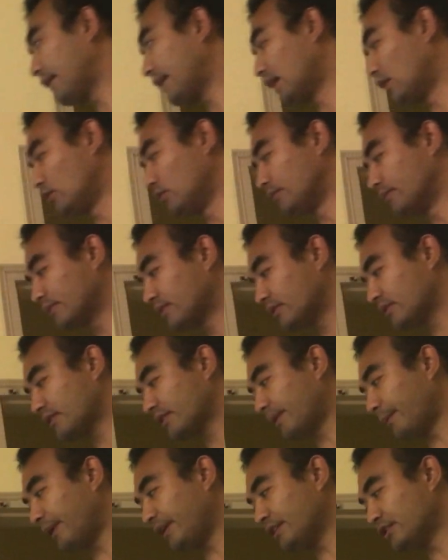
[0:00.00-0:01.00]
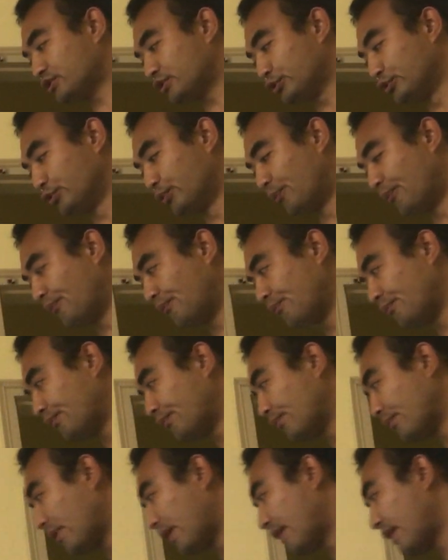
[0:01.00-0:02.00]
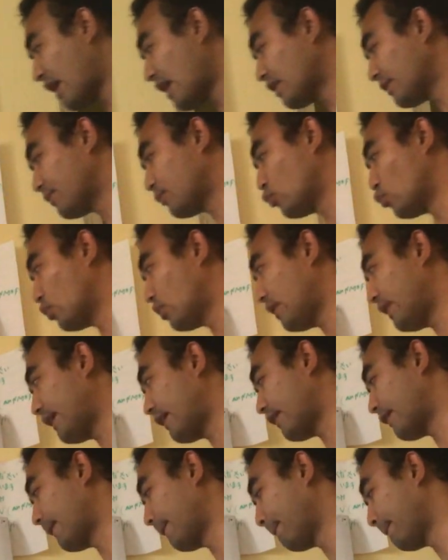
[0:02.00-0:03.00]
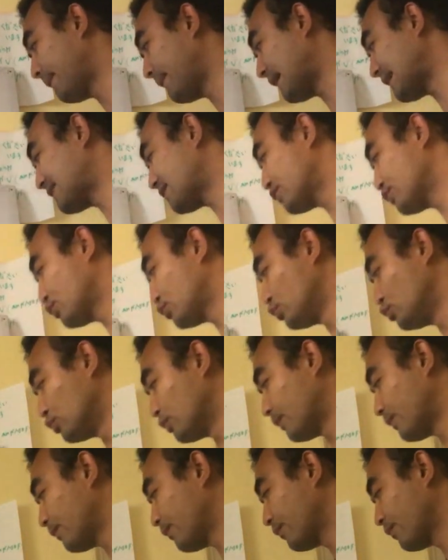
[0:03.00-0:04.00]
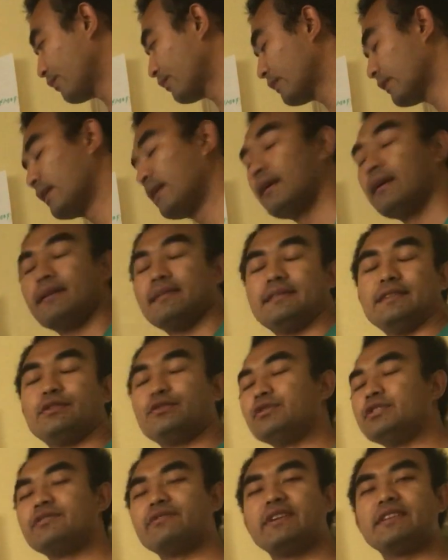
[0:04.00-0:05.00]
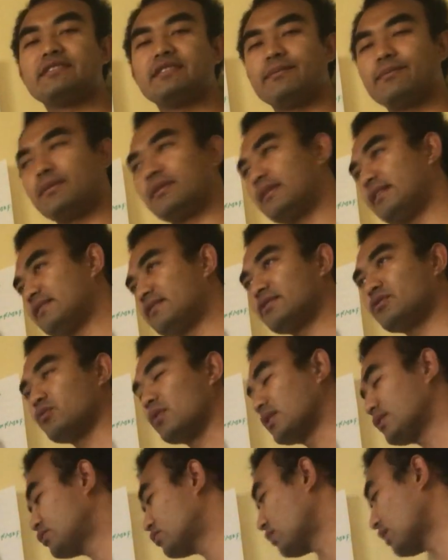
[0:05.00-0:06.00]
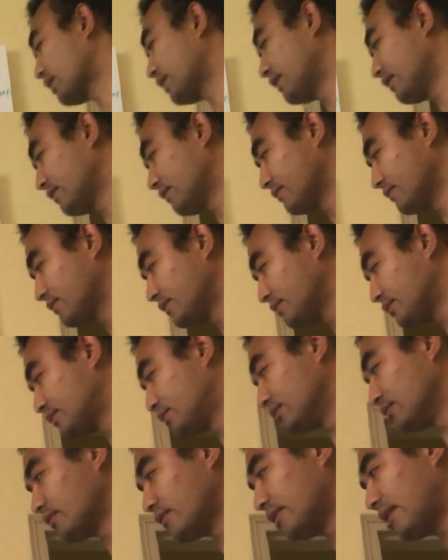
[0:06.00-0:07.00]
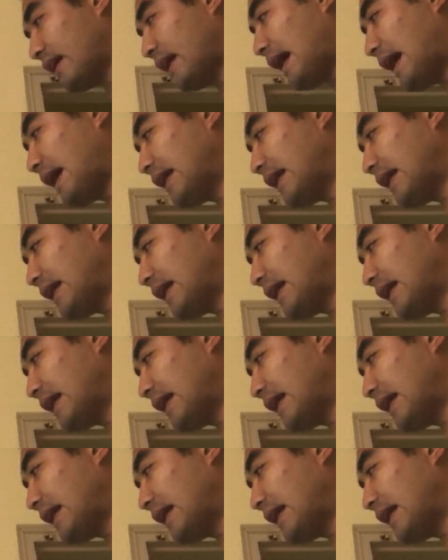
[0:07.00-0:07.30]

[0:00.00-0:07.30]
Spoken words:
Now, coming to another letter, that's Ku. See, Ku is very simple. This is one stroke letter, Ku.